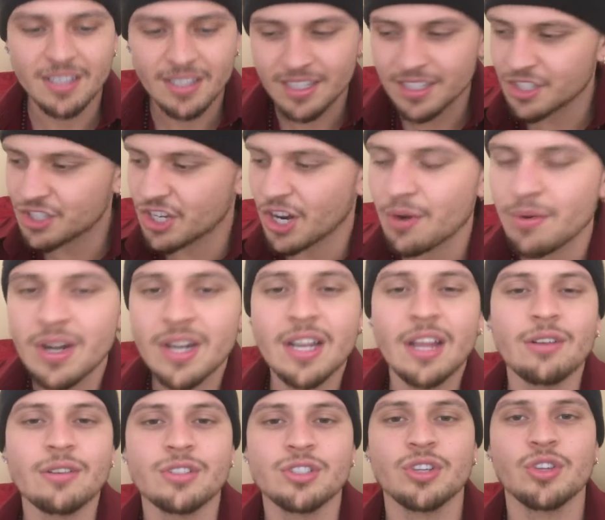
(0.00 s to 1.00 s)
sharing
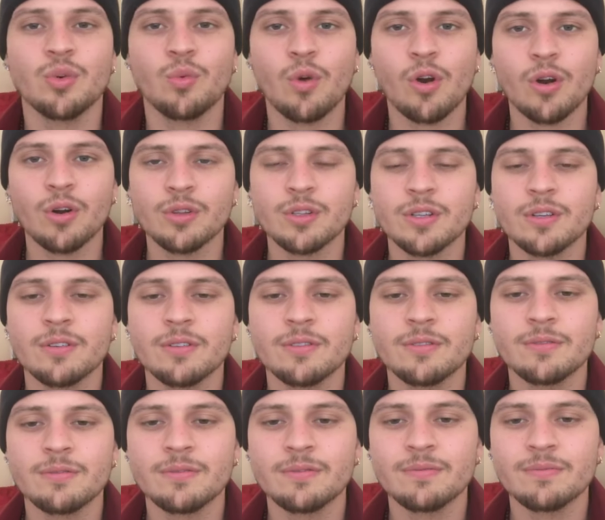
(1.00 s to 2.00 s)
up to the world.
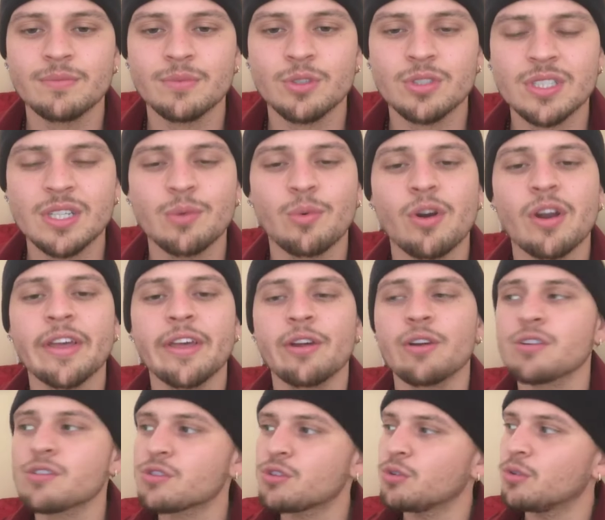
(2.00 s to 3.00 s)
You see, we're
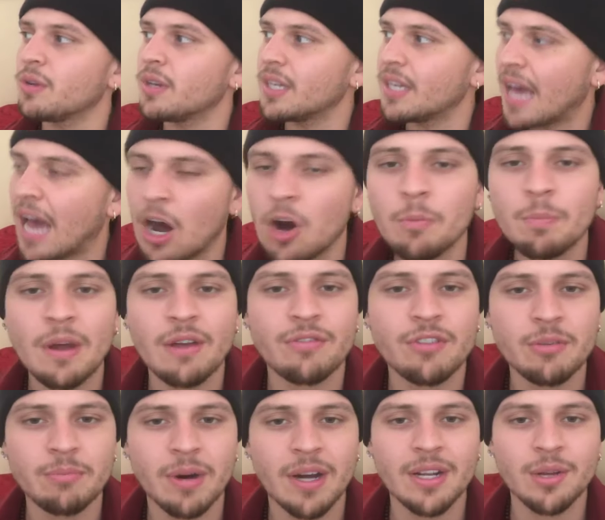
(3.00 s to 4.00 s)
here to help
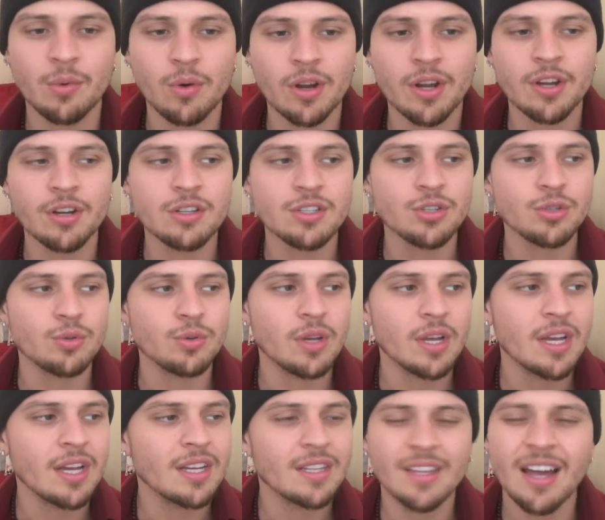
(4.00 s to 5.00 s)
everybody. We're here to
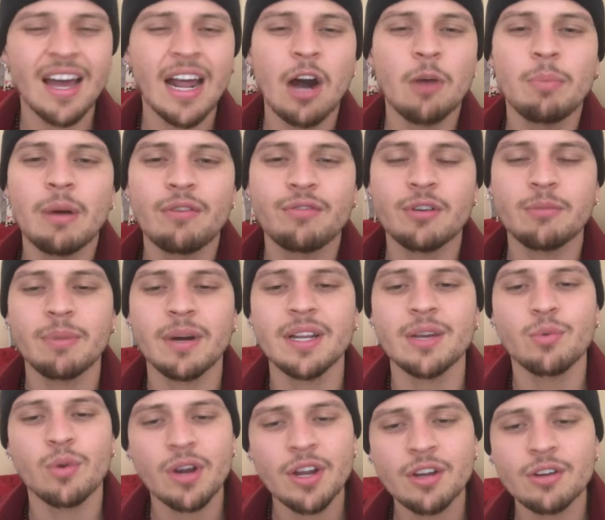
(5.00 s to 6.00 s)
not help everybody.
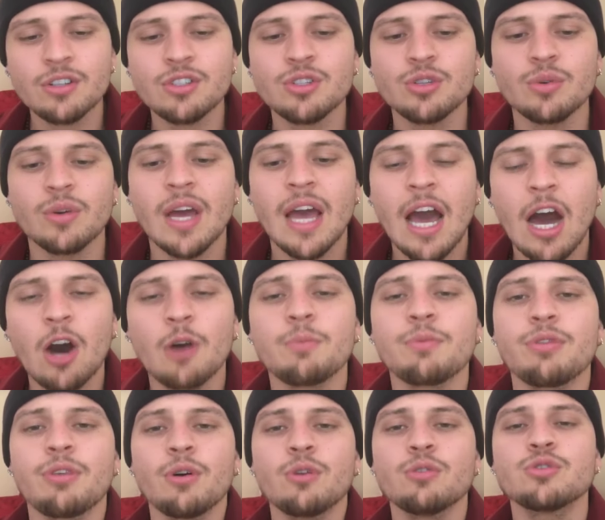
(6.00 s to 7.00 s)
We're here to
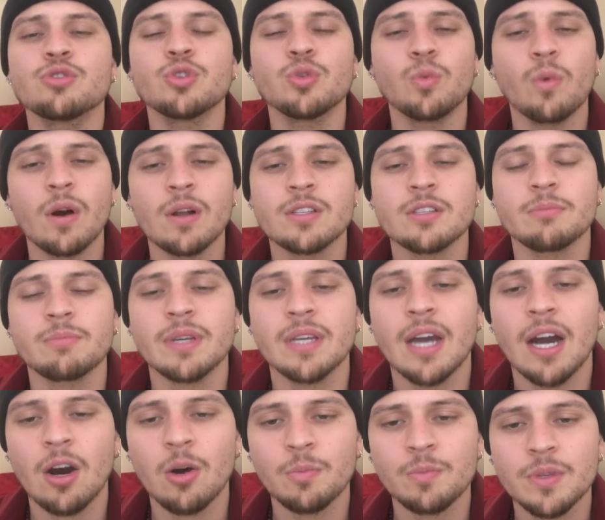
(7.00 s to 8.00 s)
help those who want to be
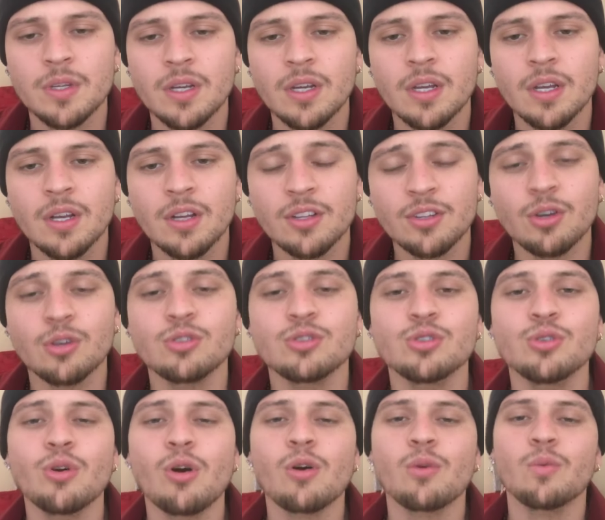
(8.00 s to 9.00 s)
helped. Those
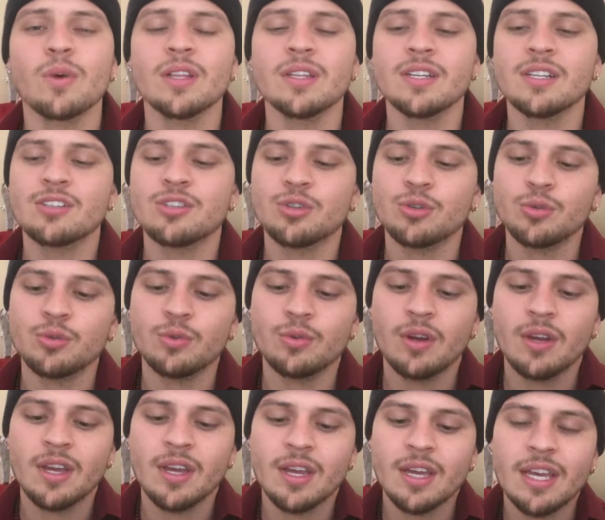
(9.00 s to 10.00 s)
who are willing
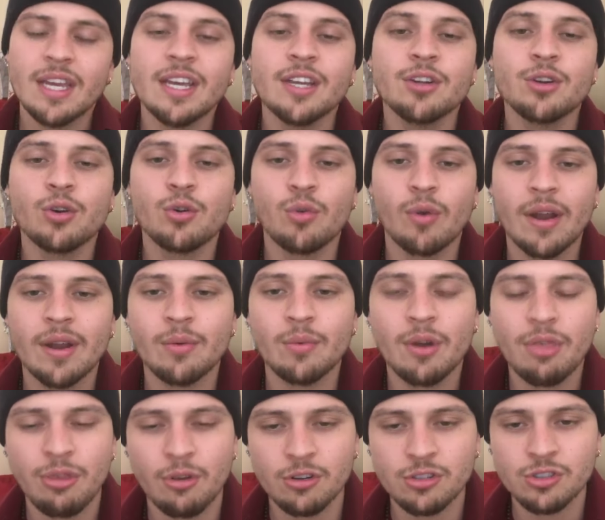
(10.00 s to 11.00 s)
to integrate
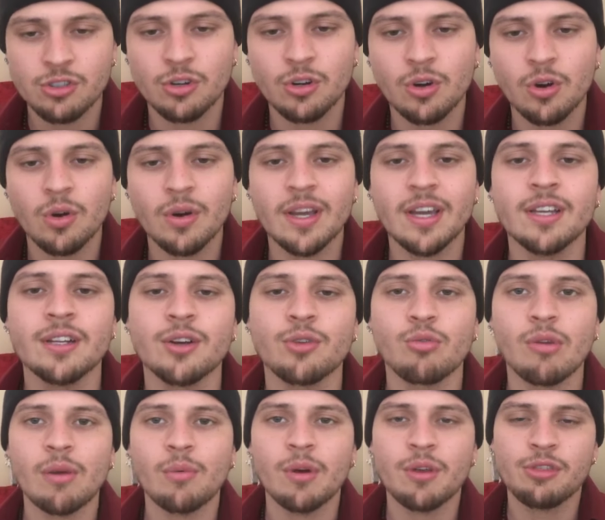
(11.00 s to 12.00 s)
with our circle,
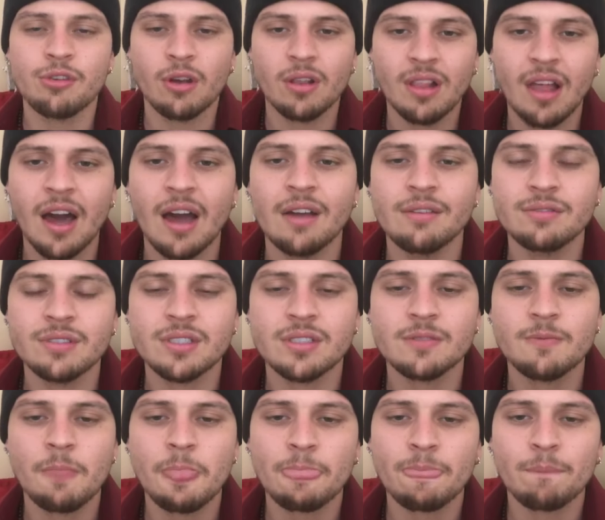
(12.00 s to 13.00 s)
integrate with our lives.
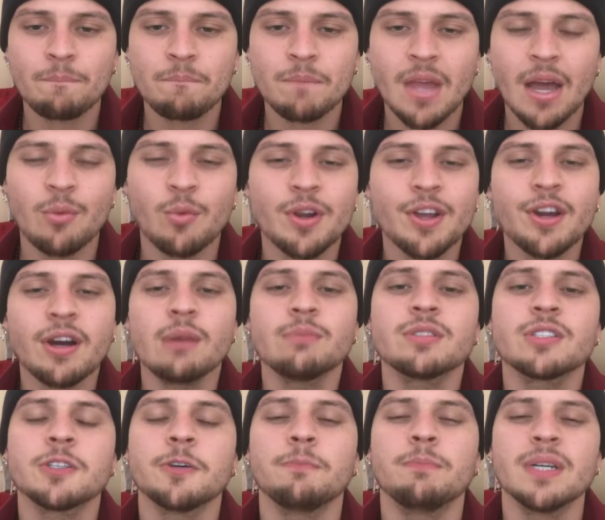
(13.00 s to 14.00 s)
And when it
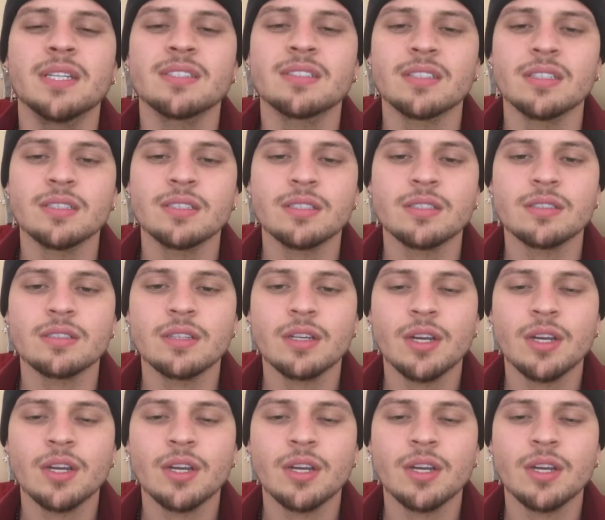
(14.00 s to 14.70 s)
comes to business,